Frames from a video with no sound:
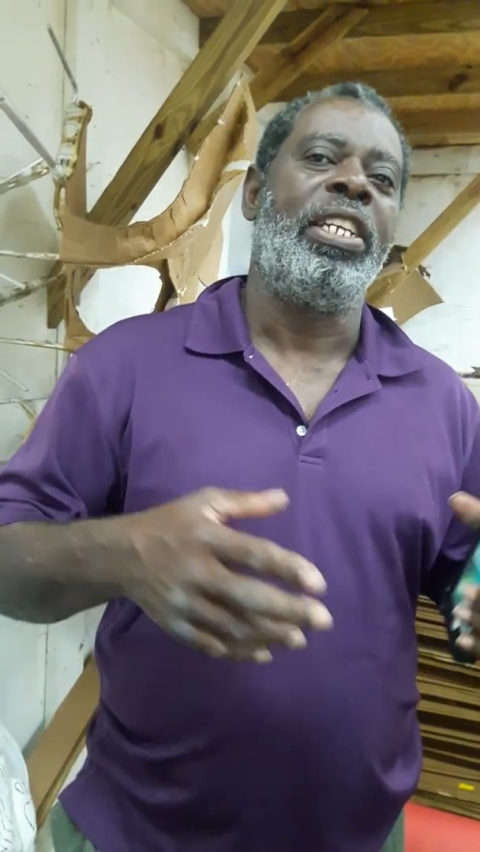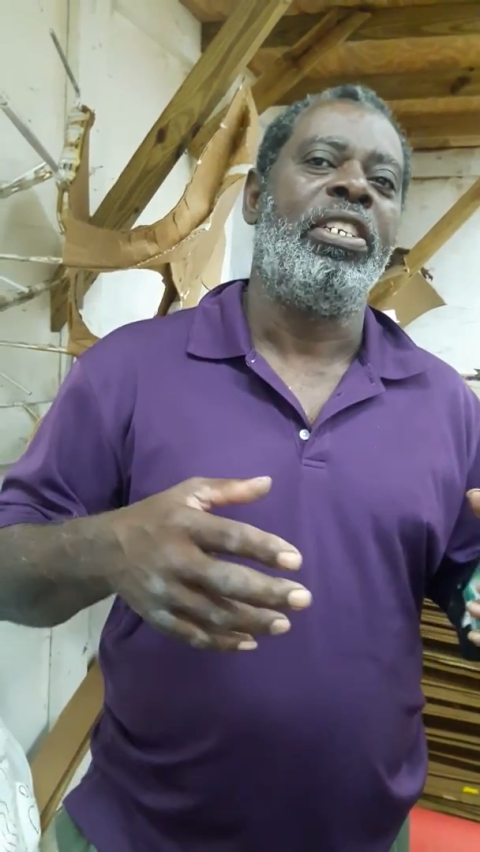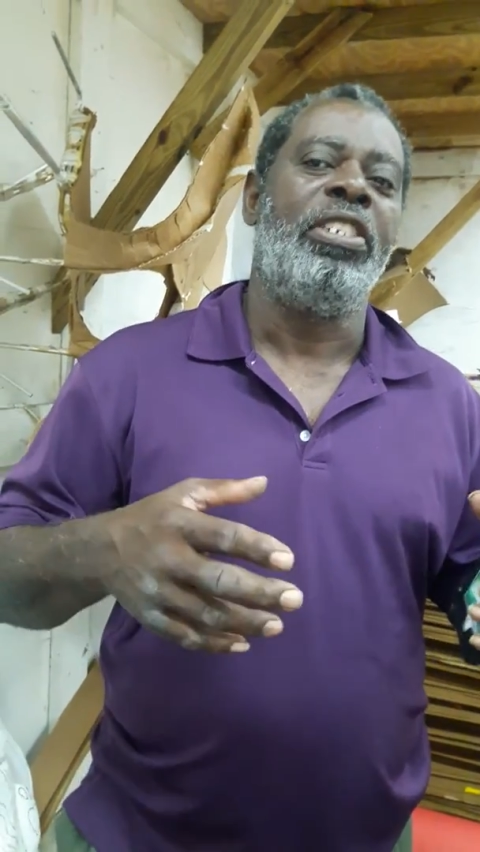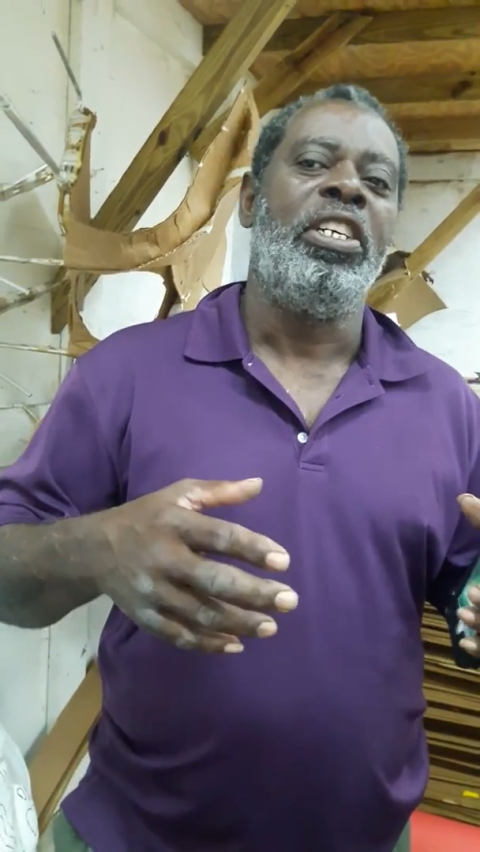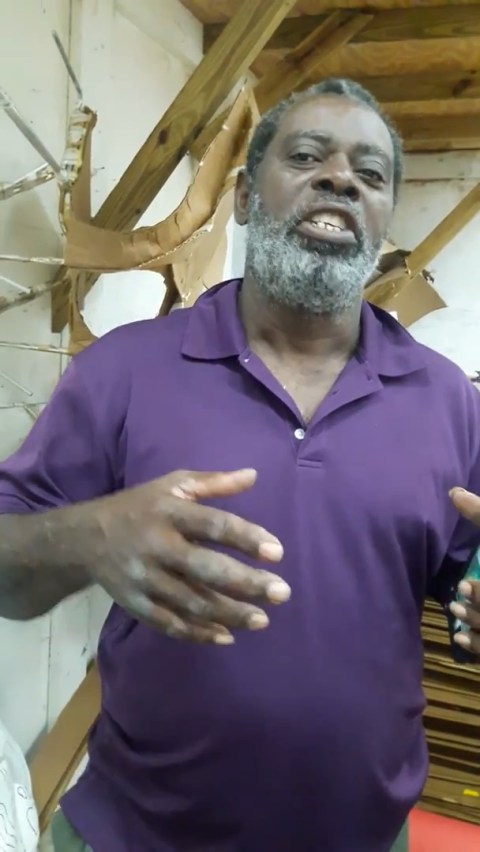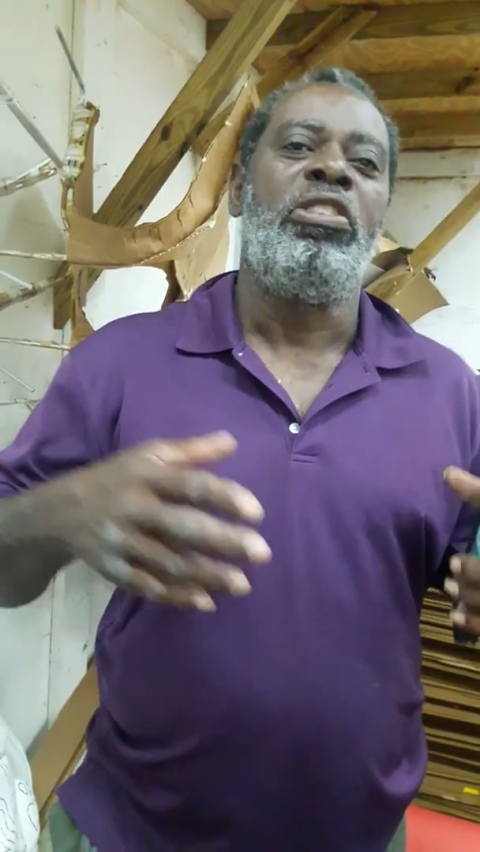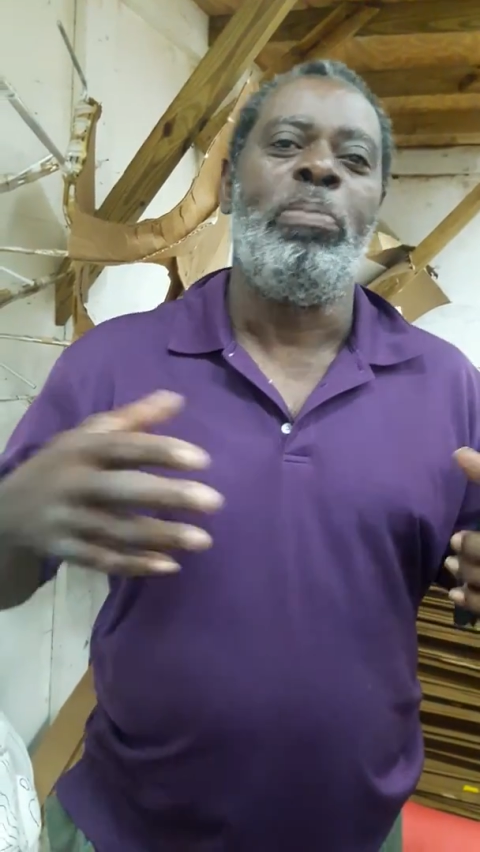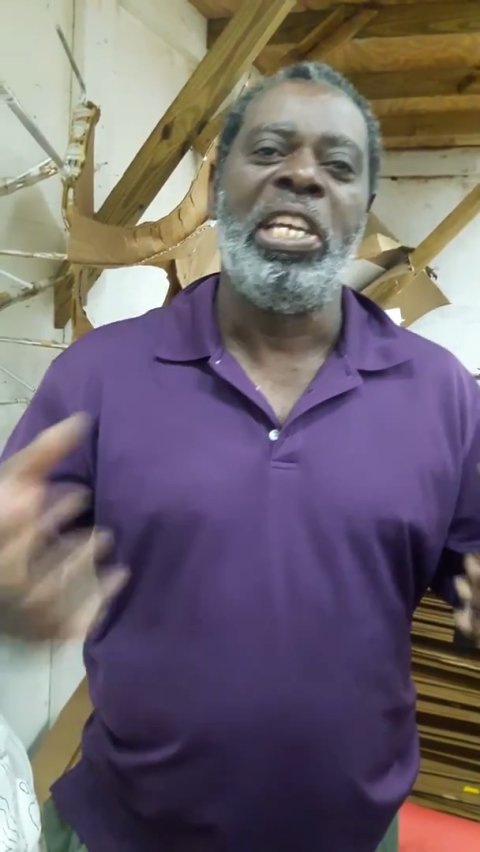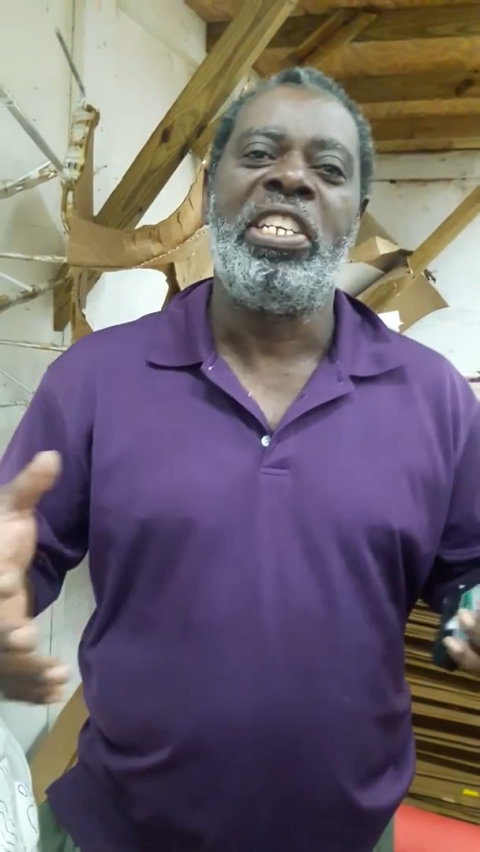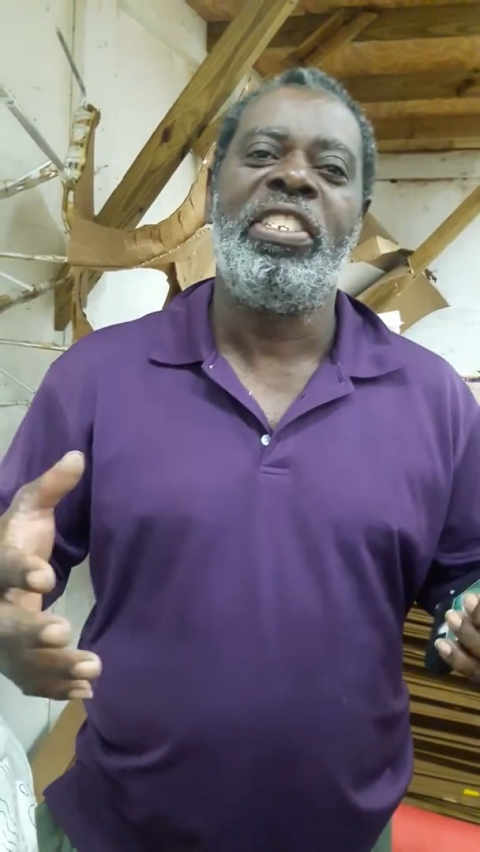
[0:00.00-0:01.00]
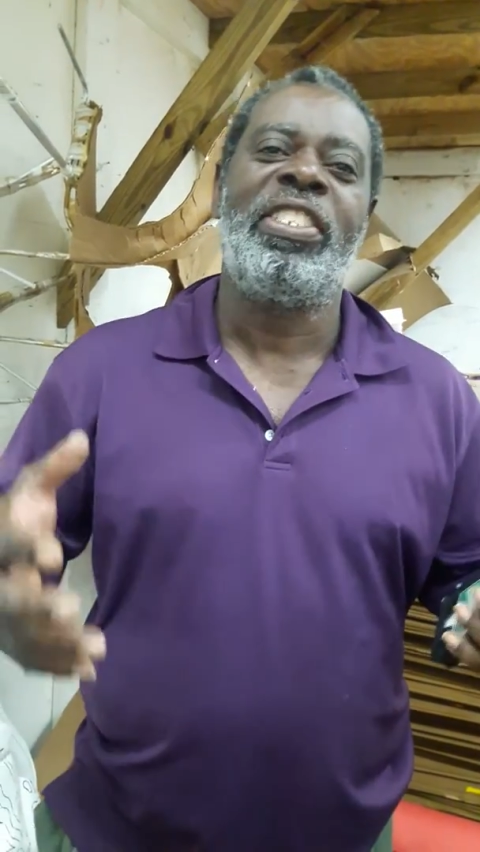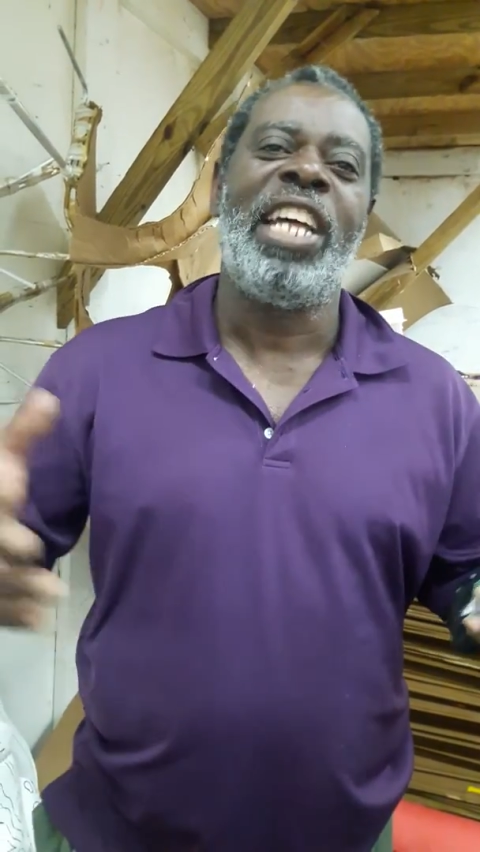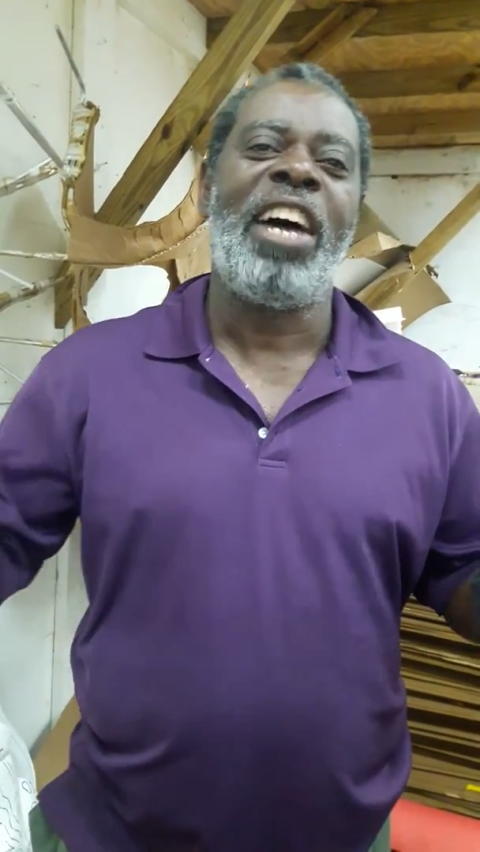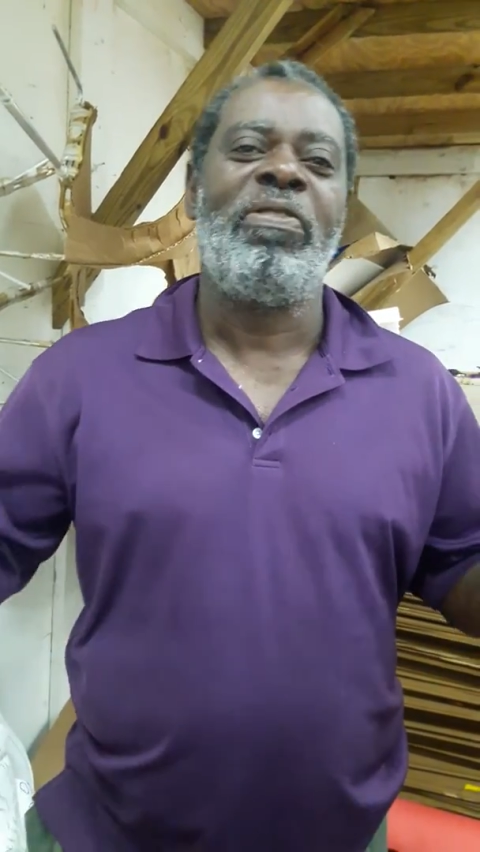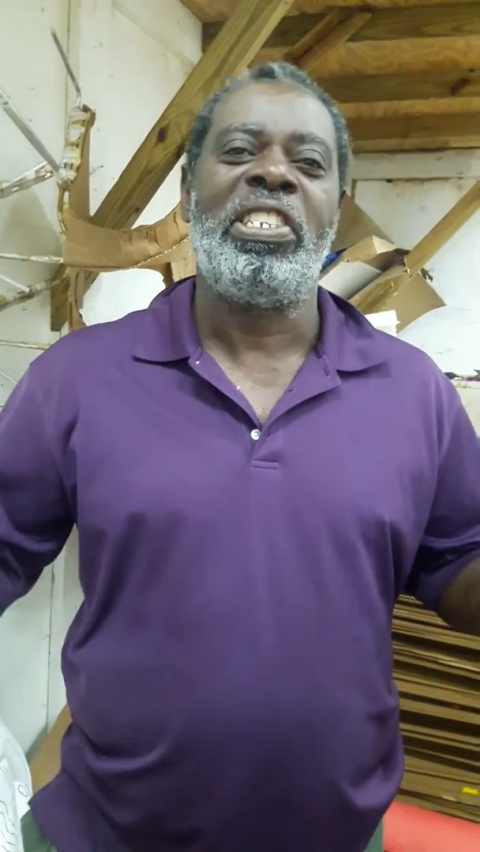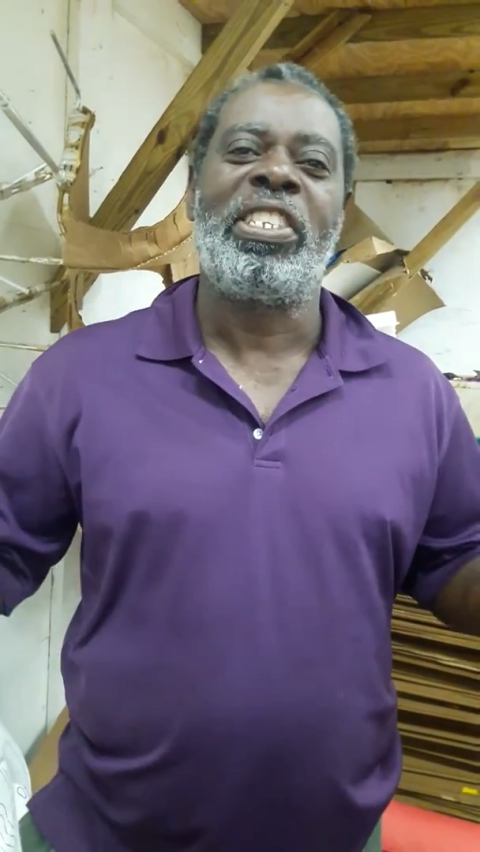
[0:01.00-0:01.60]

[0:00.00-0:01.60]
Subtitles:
So they can start with